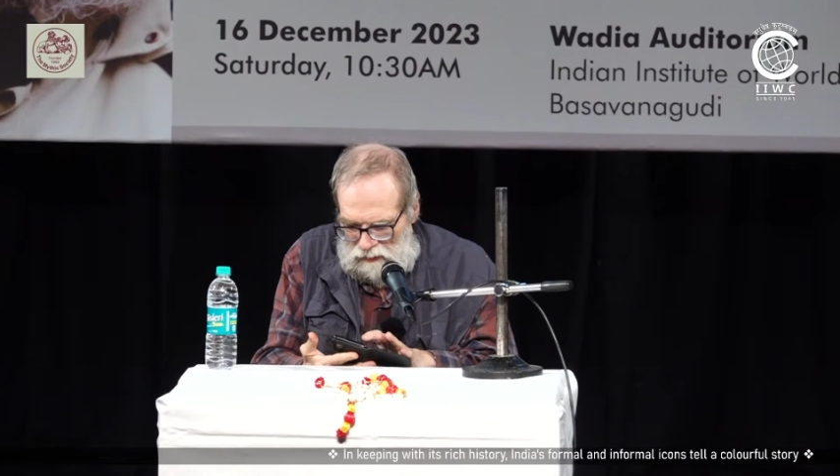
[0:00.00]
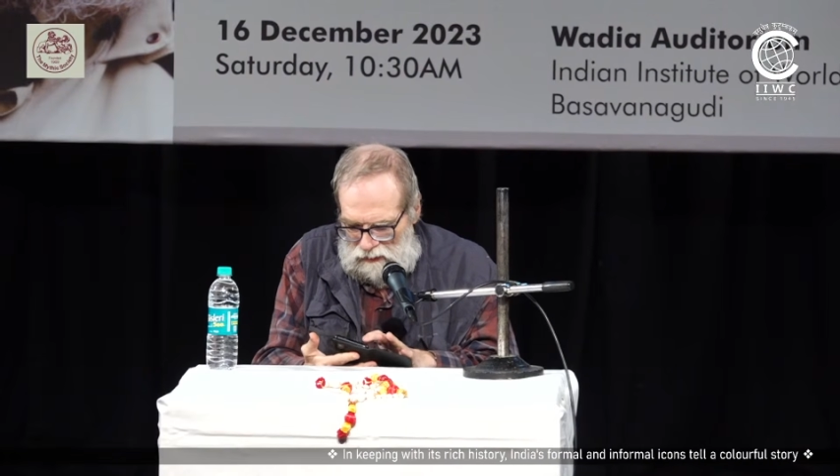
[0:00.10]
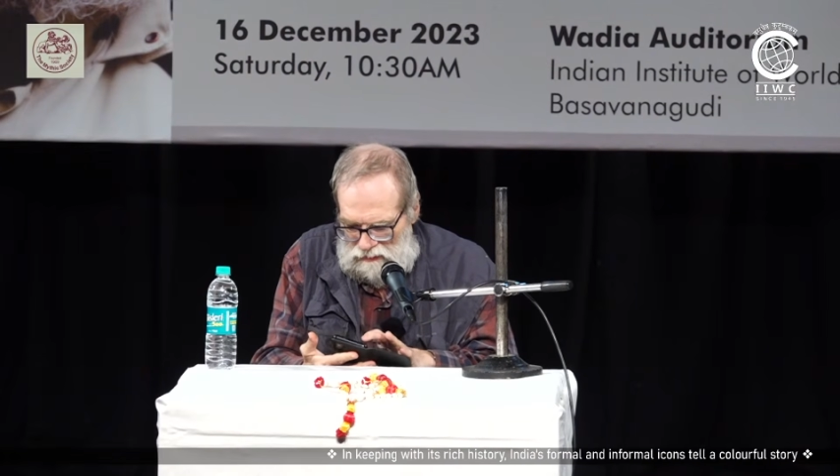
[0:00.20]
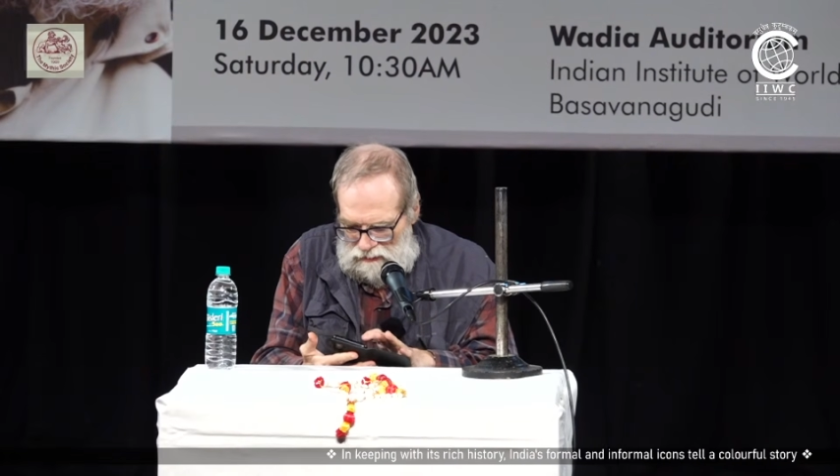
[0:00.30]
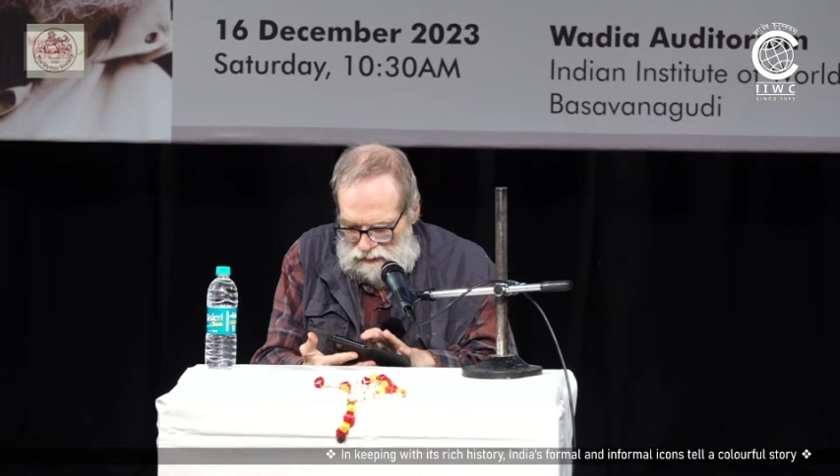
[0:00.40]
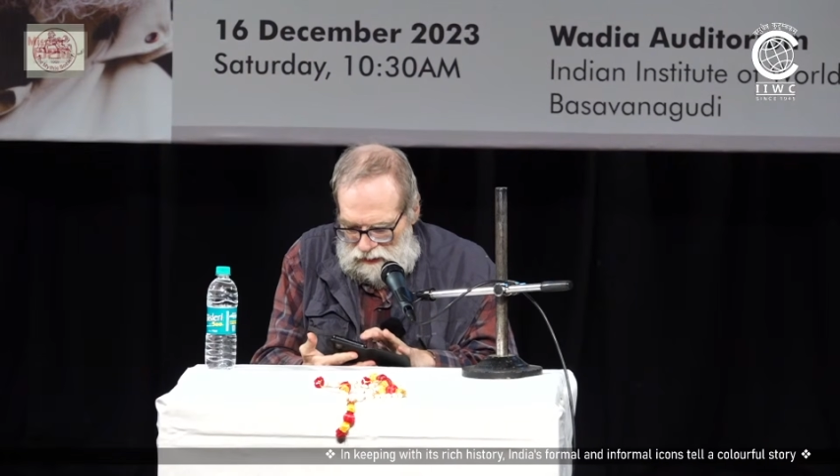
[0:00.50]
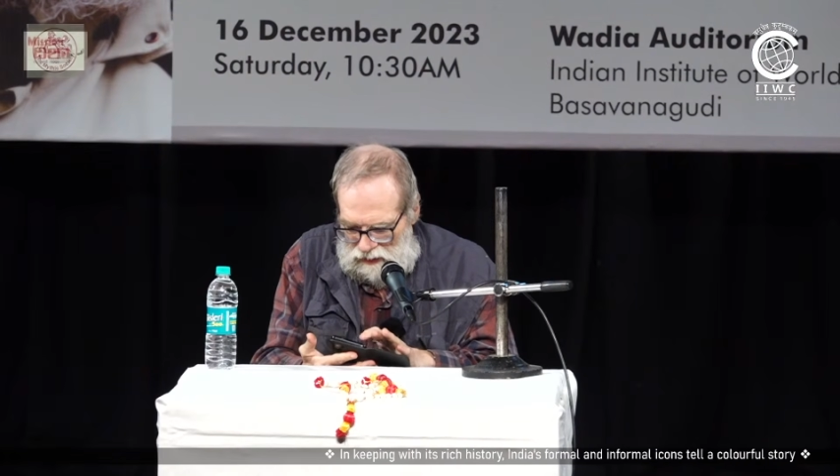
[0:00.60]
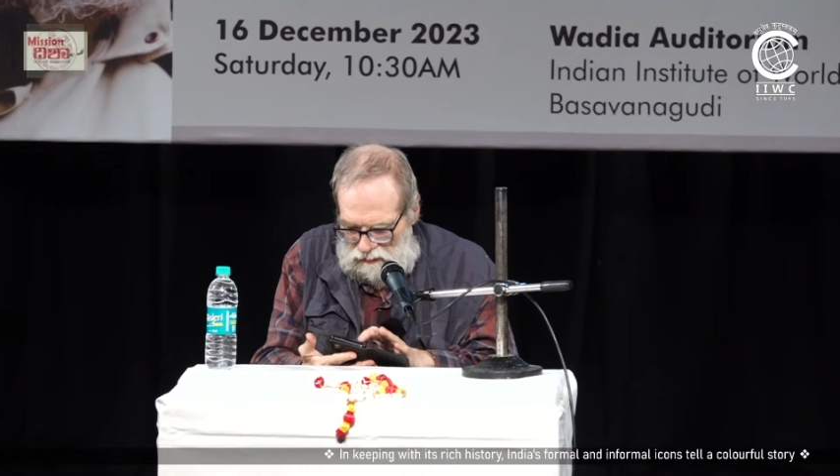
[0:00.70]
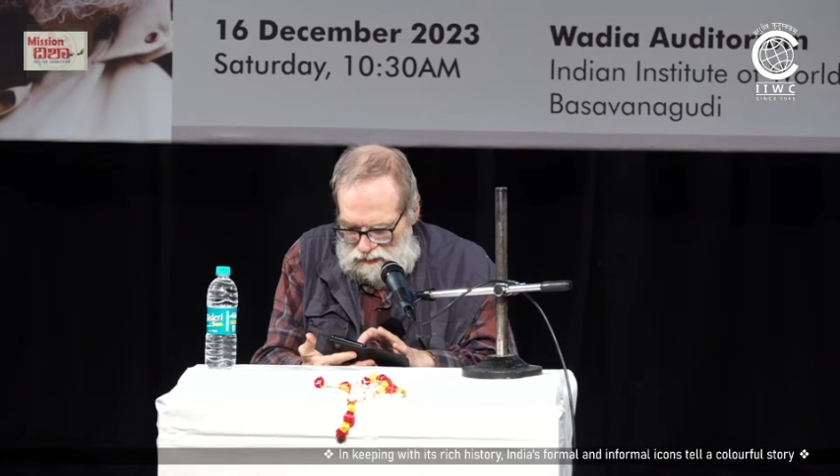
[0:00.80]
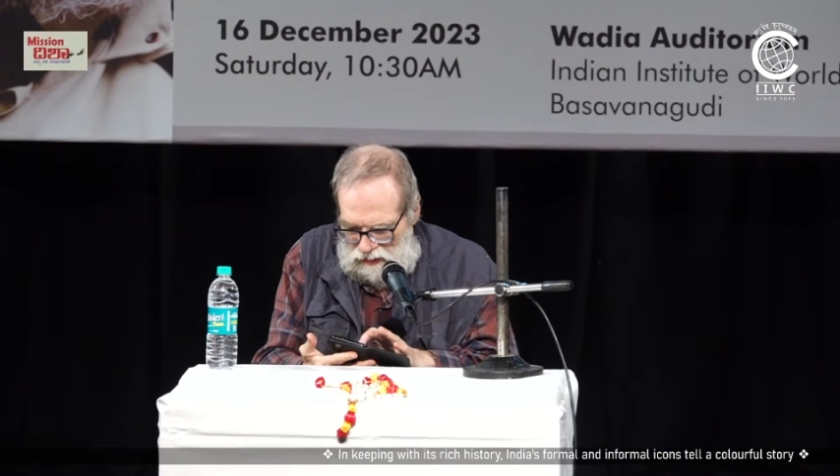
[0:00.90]
So I
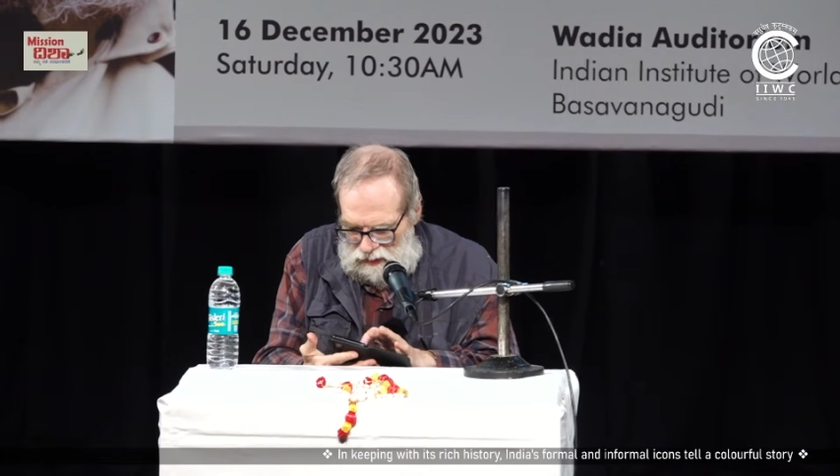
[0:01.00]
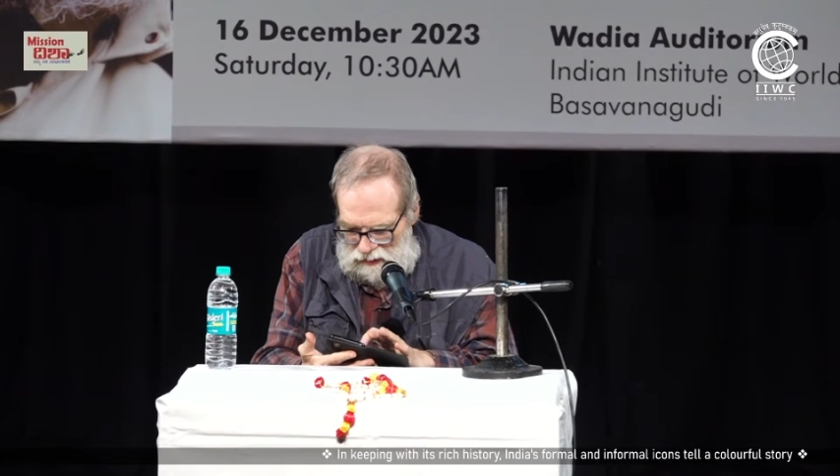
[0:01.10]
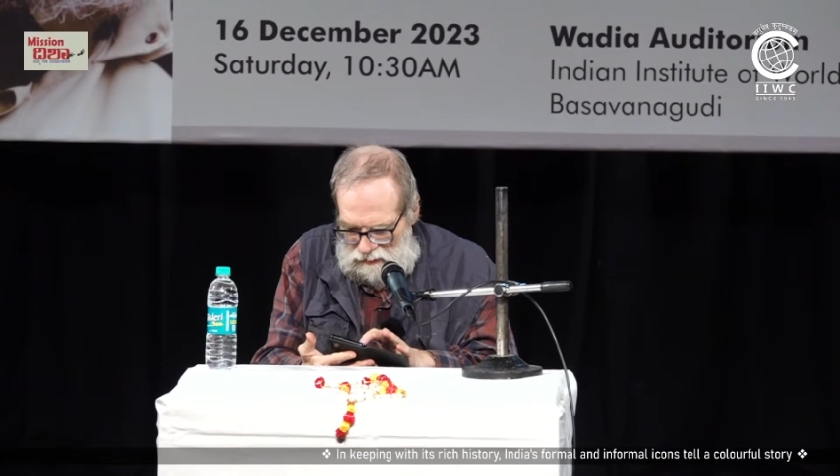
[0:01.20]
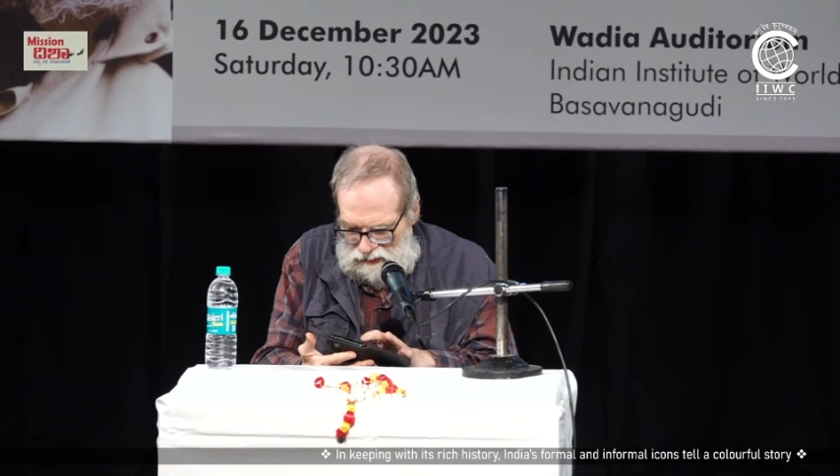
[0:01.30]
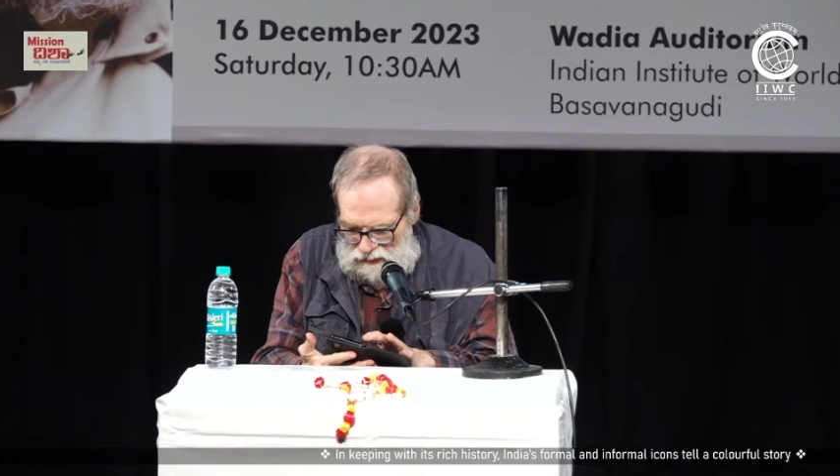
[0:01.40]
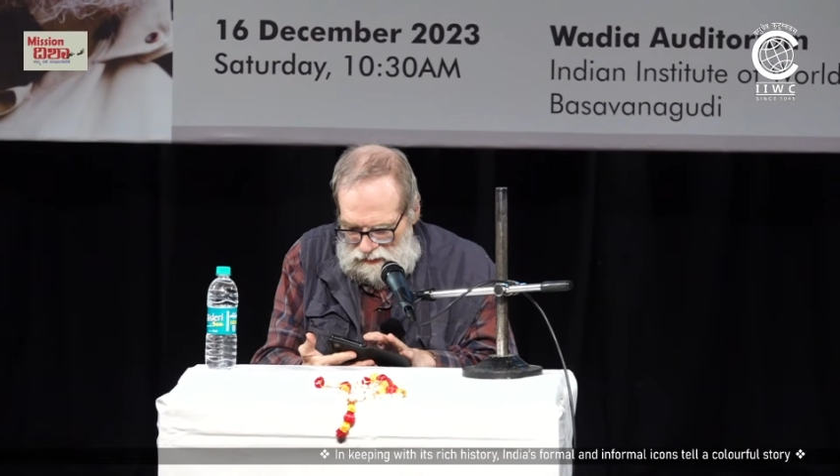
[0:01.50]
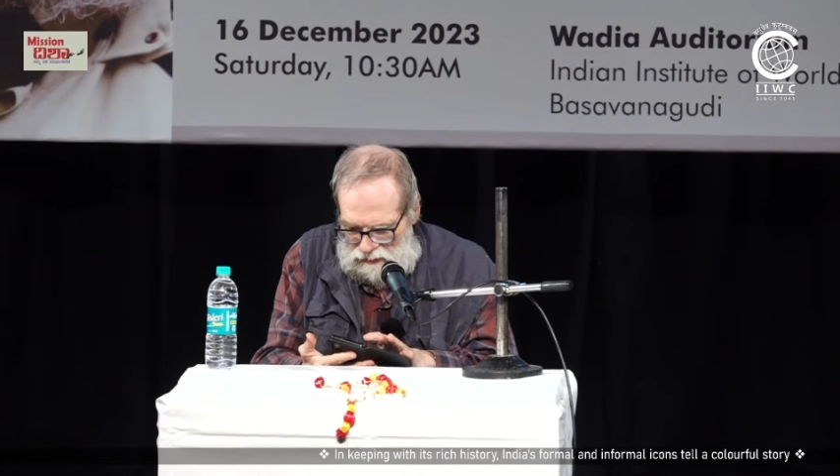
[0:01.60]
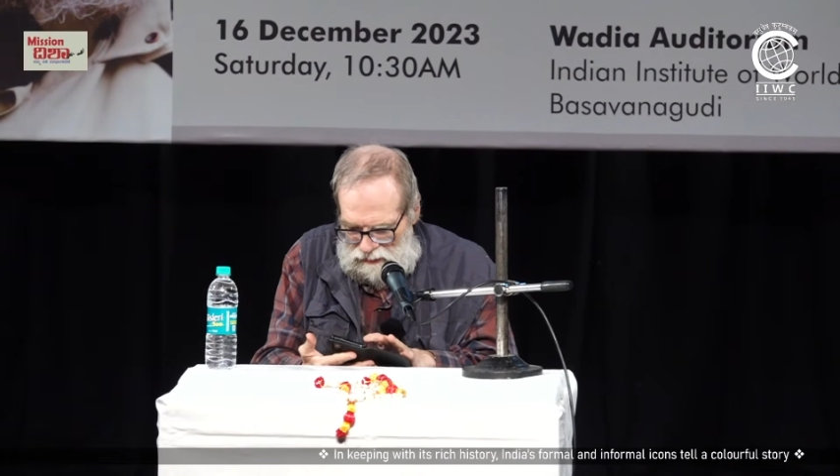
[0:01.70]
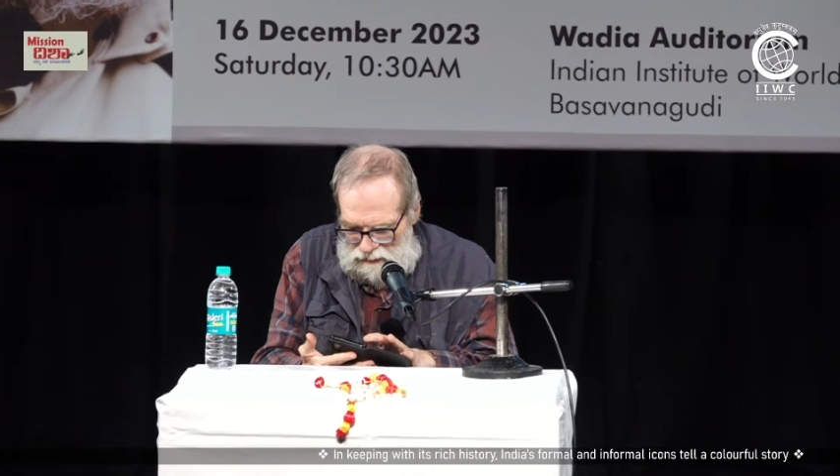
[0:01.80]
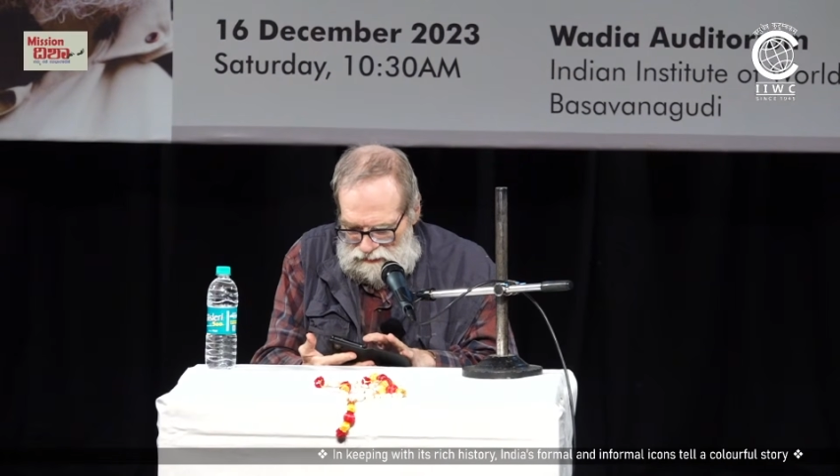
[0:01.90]
am late
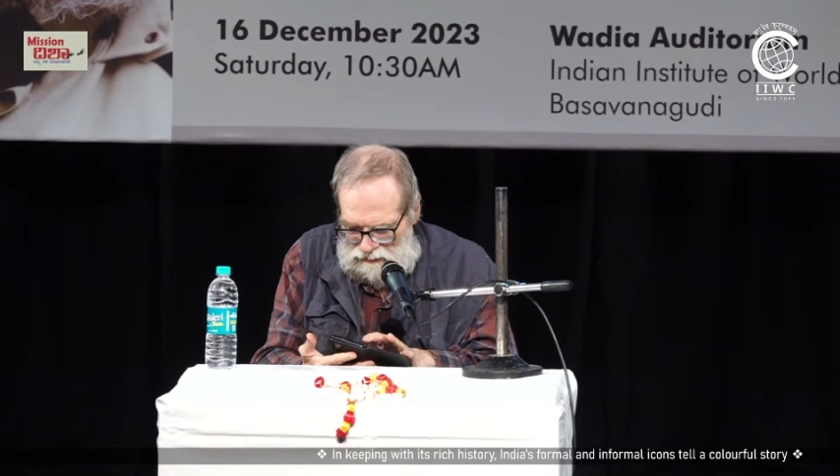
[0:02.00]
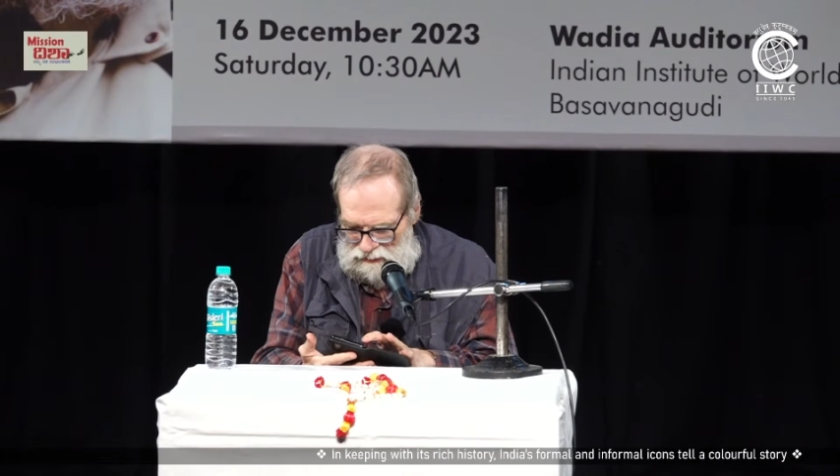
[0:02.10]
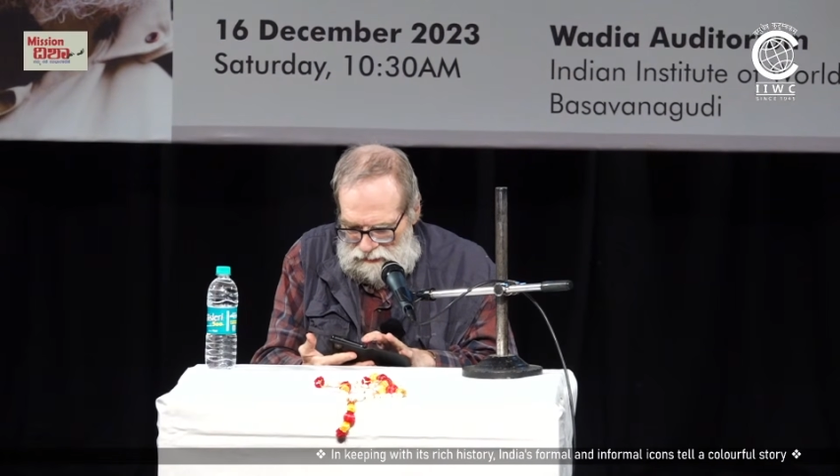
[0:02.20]
because